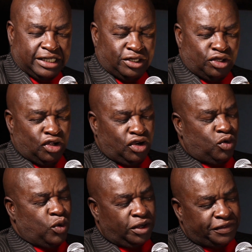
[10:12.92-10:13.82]

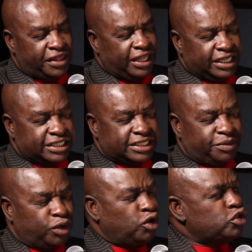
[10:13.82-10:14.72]
one of the things,
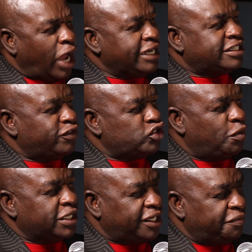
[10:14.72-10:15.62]
because I travel so
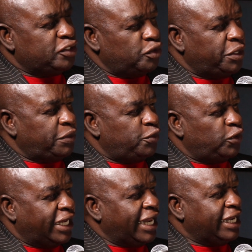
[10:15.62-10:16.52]
much and I meet so many
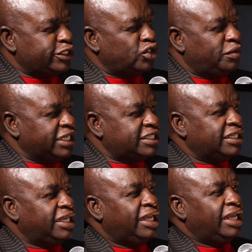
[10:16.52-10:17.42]
people and I learn so
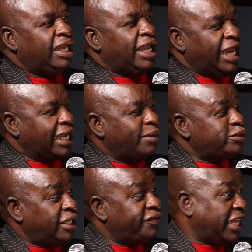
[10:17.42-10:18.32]
much, and I come
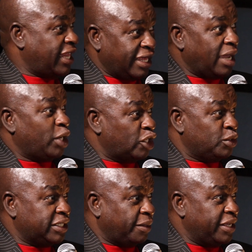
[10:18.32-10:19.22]
to South Africa and I think I'm going to
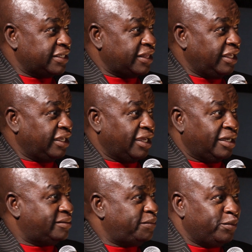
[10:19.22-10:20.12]
do this amazing thing,
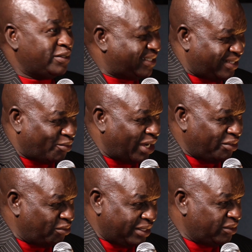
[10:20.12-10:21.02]
and people, what are
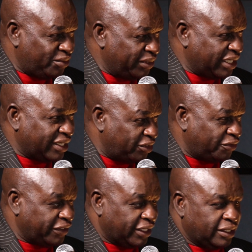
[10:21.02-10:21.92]
you doing? And then
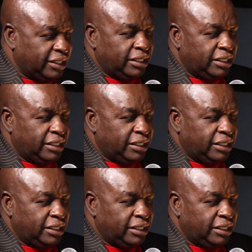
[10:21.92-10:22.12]
you fail.